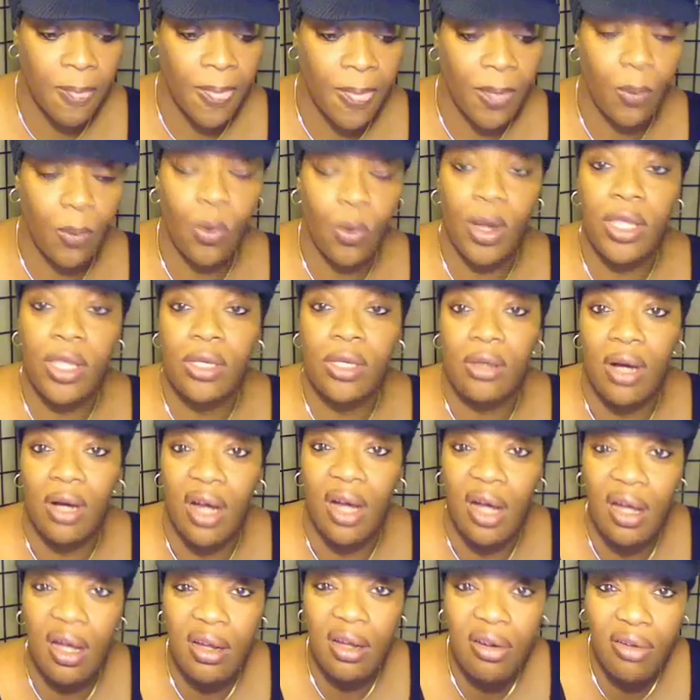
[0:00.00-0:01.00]
where you're
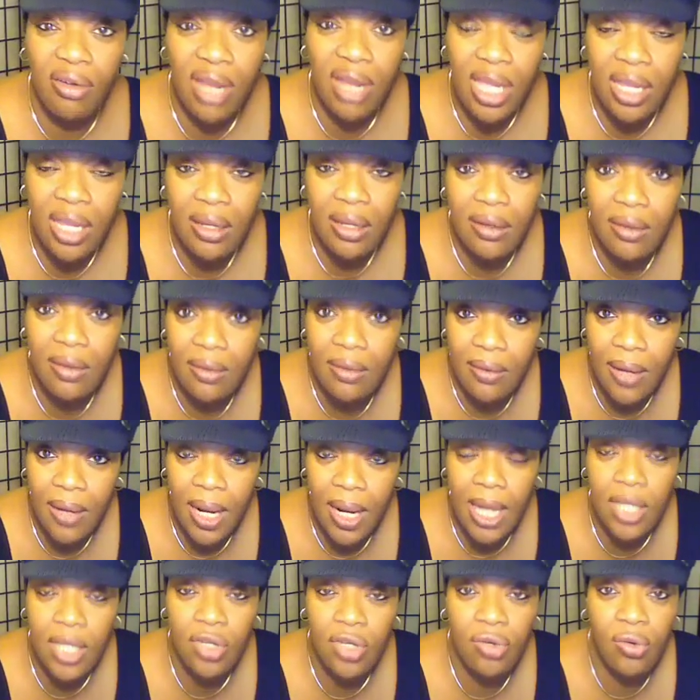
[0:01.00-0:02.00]
hungry
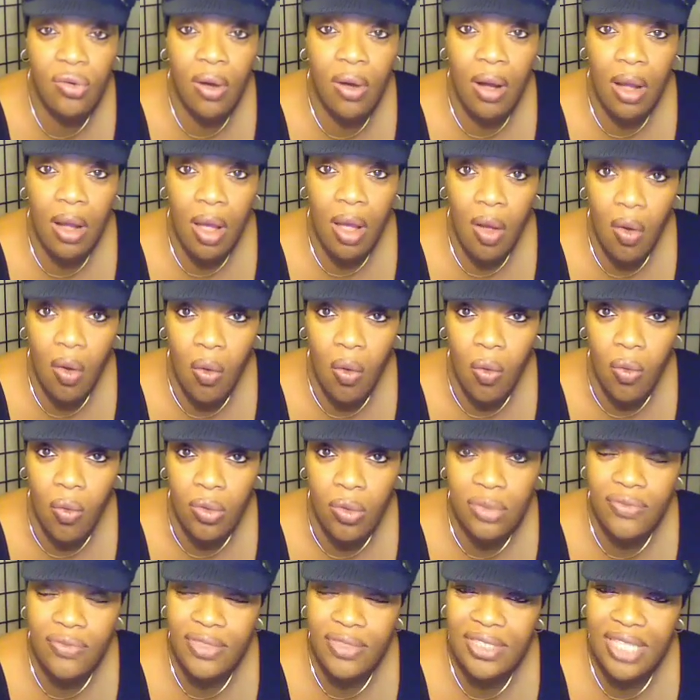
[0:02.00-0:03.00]
and you are
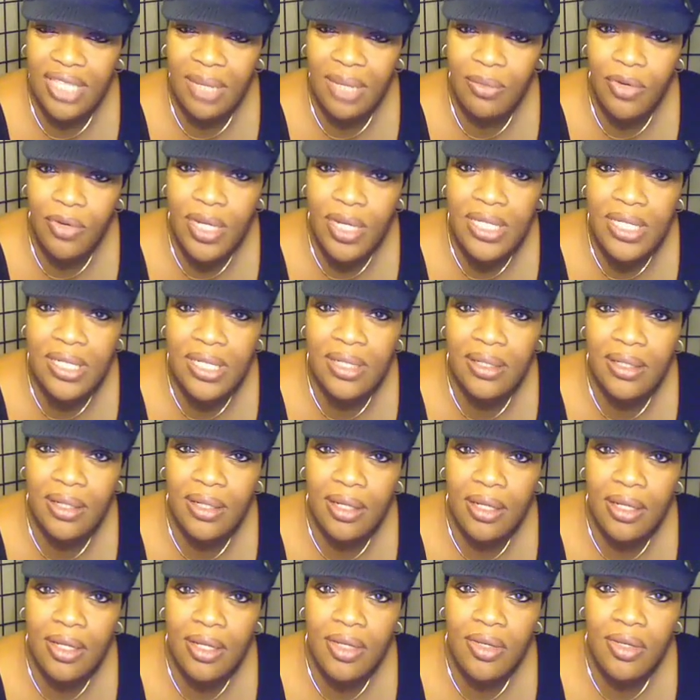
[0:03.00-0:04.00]
cold. For some reason,
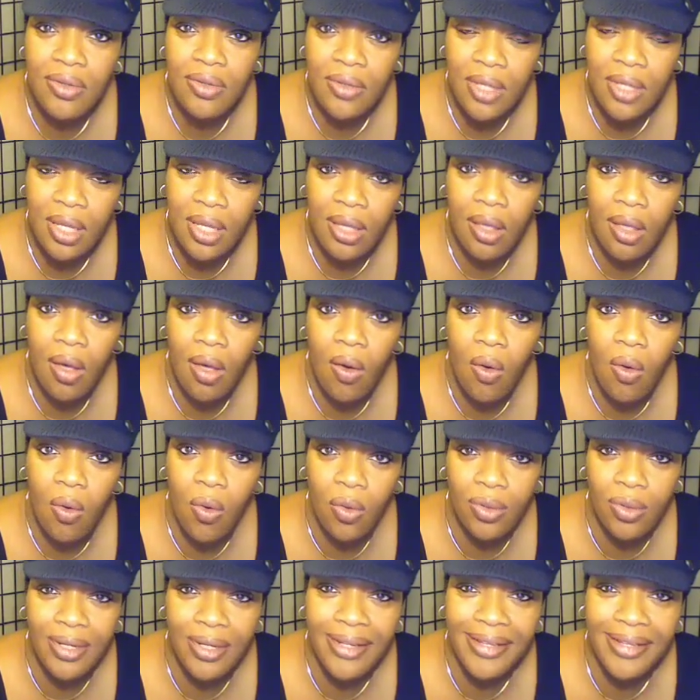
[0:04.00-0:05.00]
you get
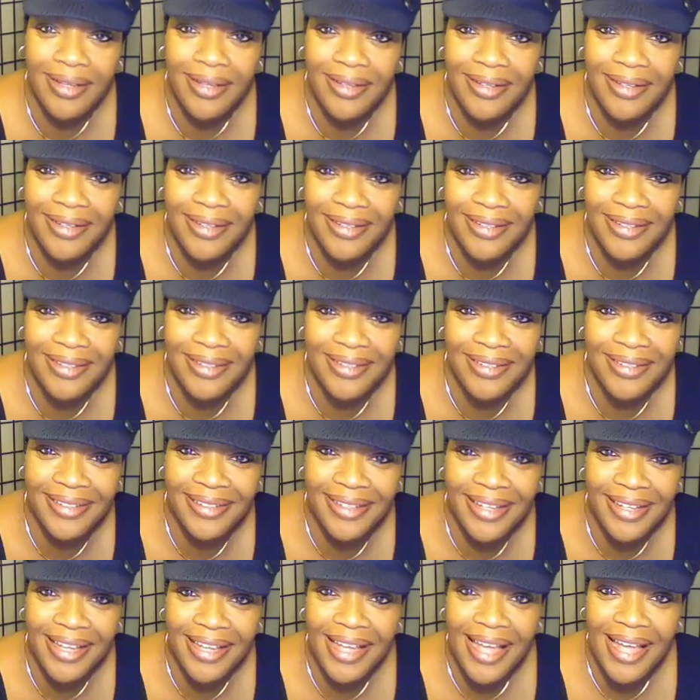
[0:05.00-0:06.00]
cold.
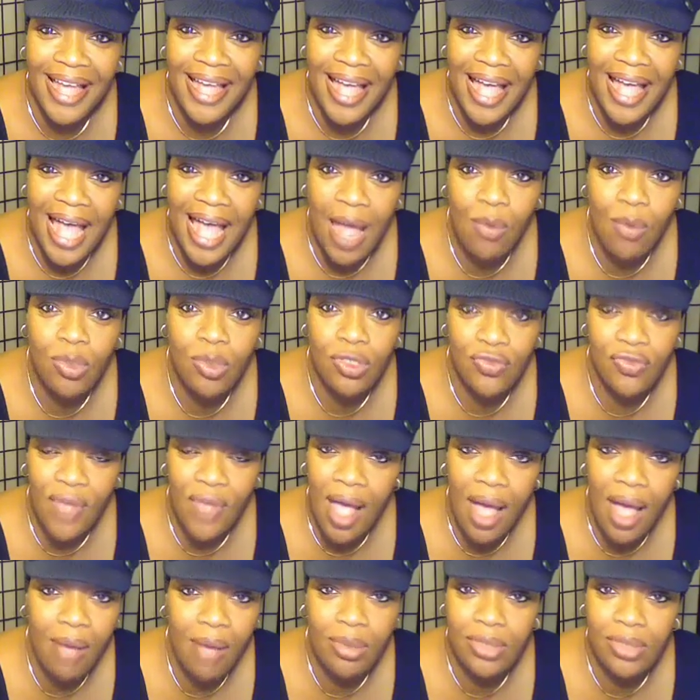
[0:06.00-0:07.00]
I
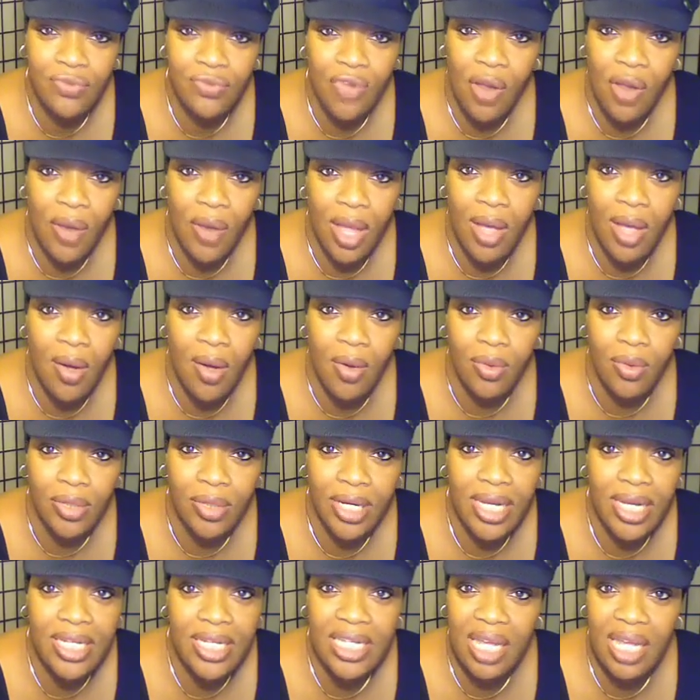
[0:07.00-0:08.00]
was very cold.
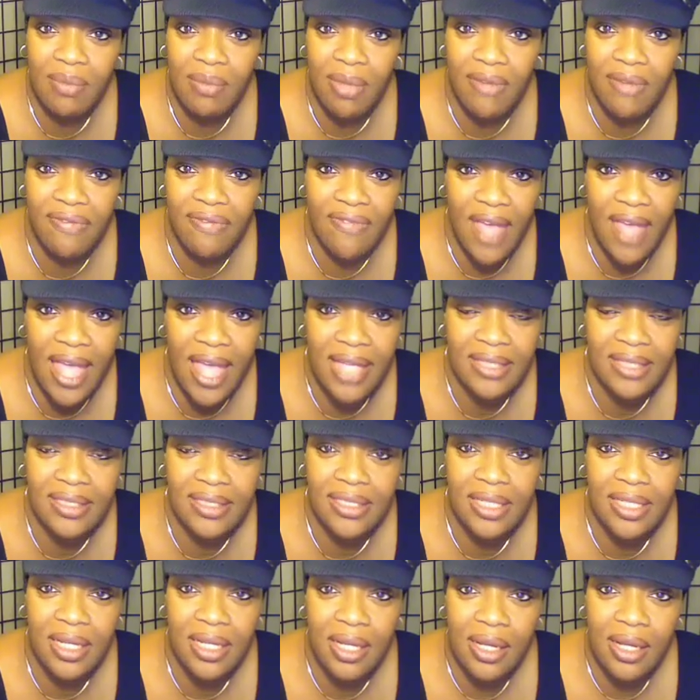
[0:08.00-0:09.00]
And anytime I
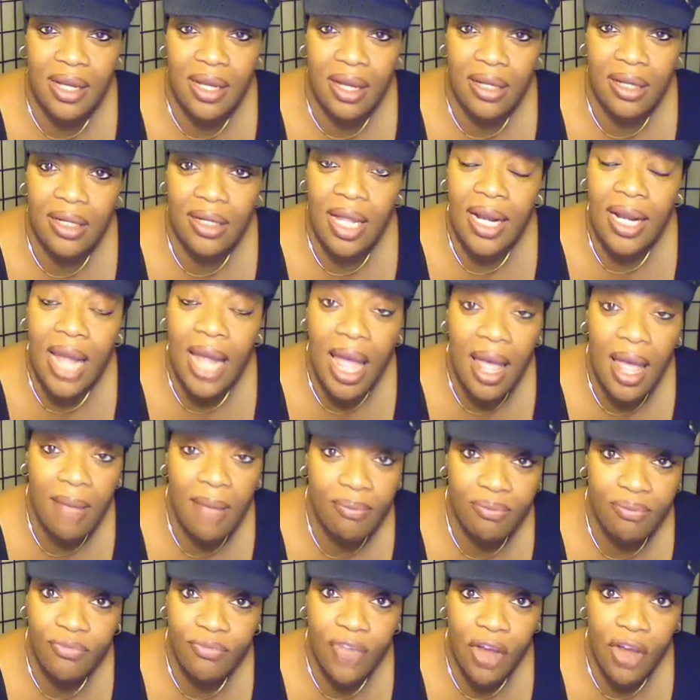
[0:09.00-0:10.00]
fast a lot,
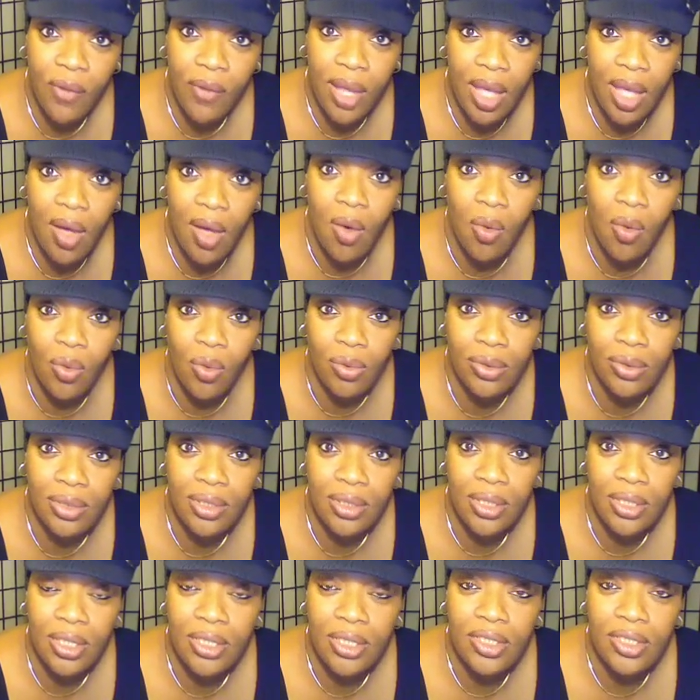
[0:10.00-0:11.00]
I'm very cold.
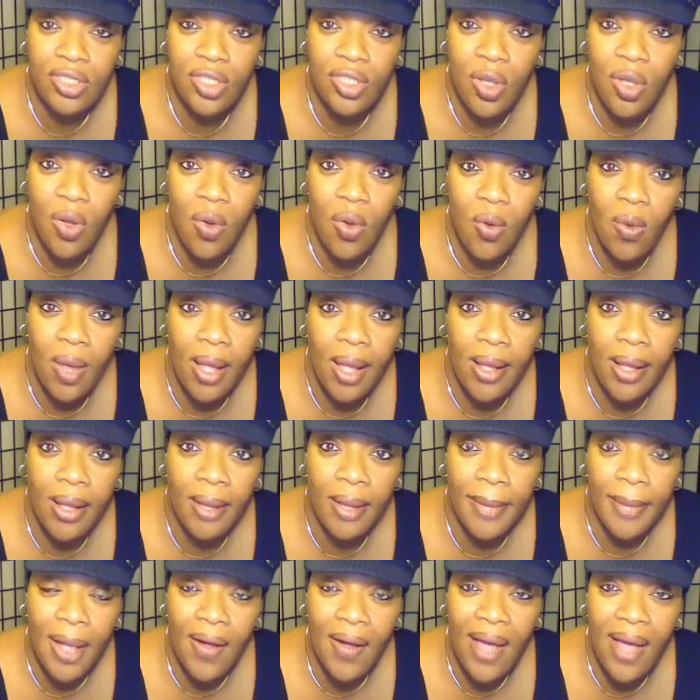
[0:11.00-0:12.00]
So
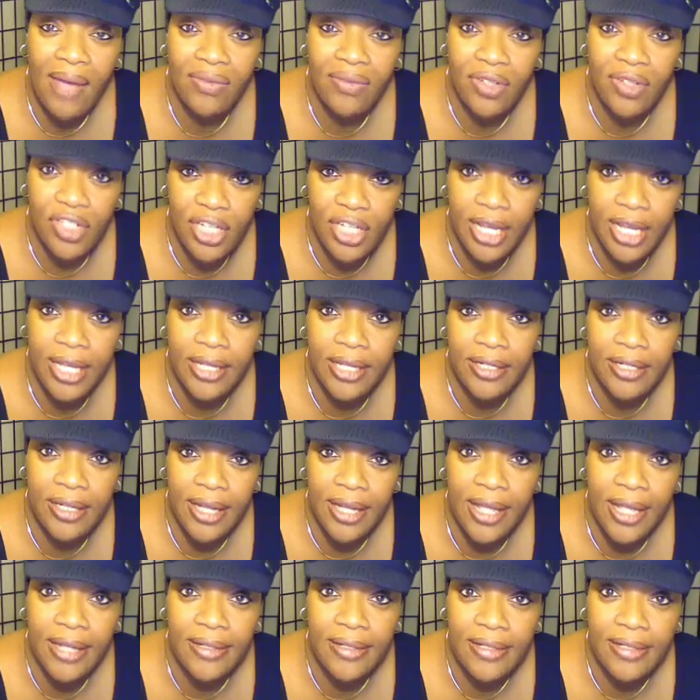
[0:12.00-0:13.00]
I'll have to check into
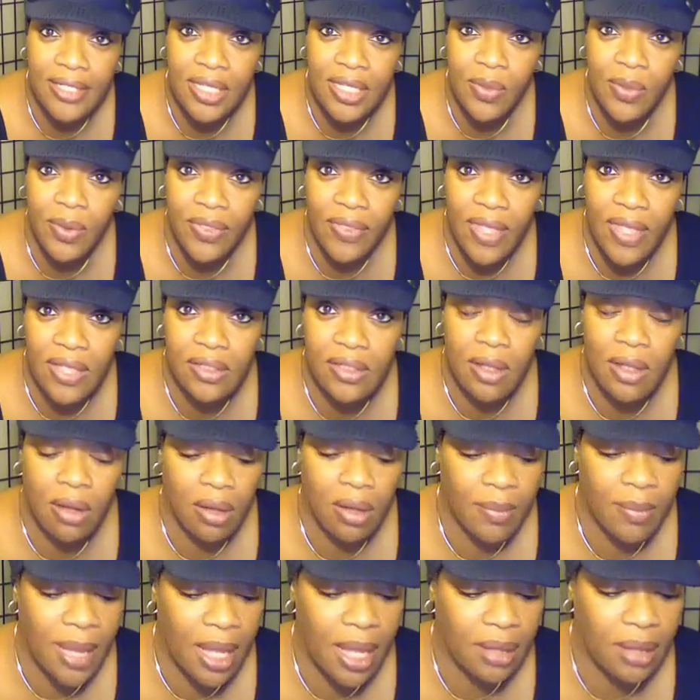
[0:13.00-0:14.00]
that and see what that's all
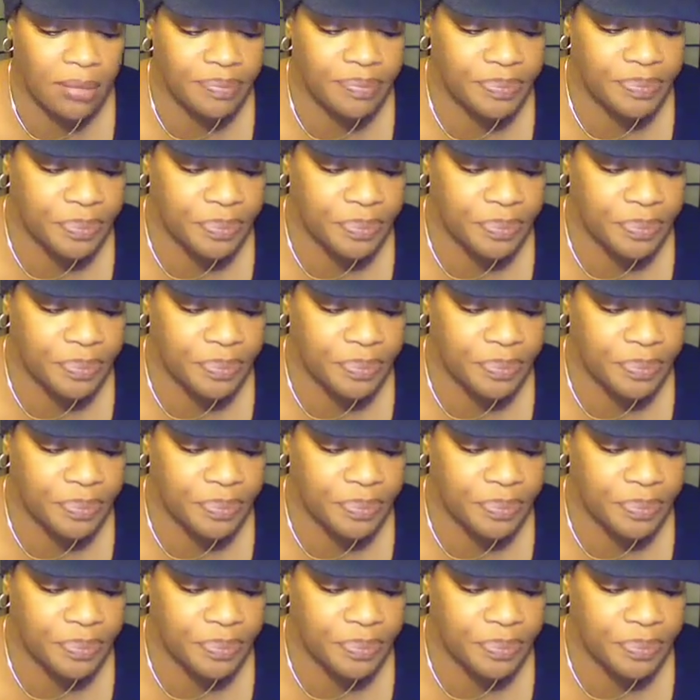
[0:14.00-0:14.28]
about.